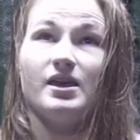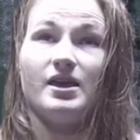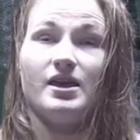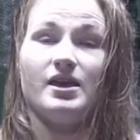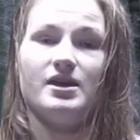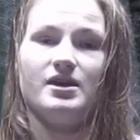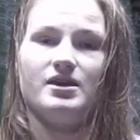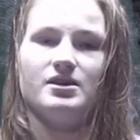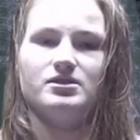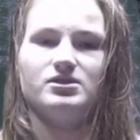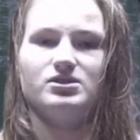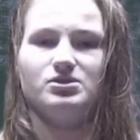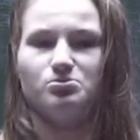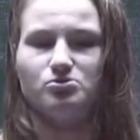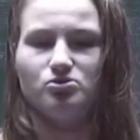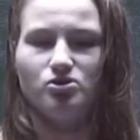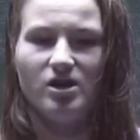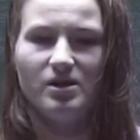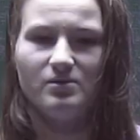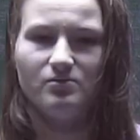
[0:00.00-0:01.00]
and
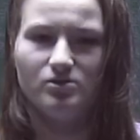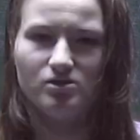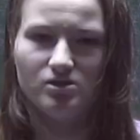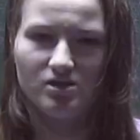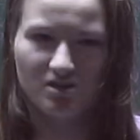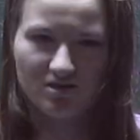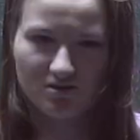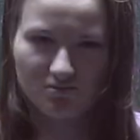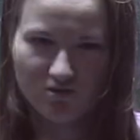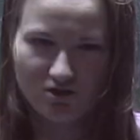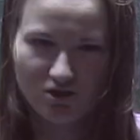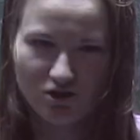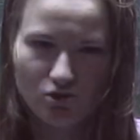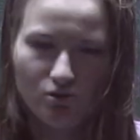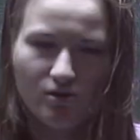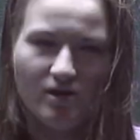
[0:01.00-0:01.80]
subscribe for the next video.